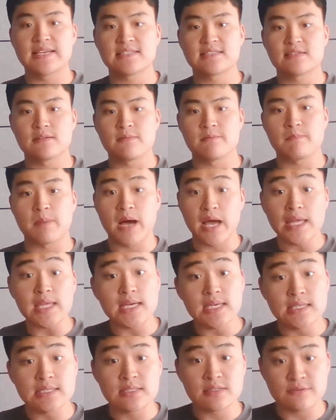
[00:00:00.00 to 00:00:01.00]
some
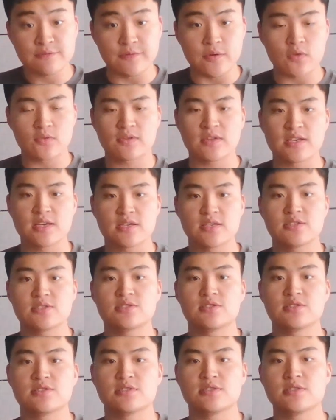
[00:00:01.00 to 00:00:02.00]
bias
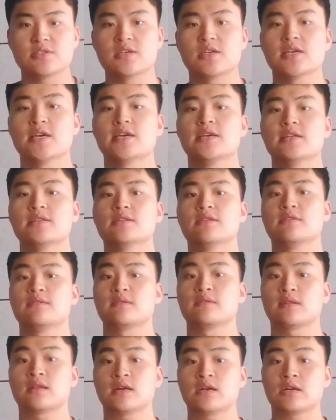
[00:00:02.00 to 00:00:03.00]
voltage in
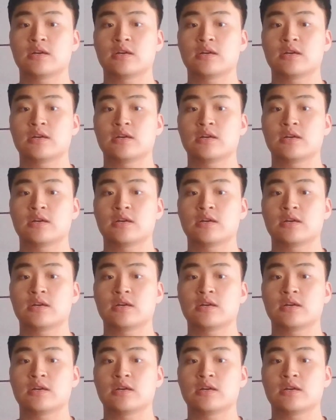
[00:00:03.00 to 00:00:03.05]
the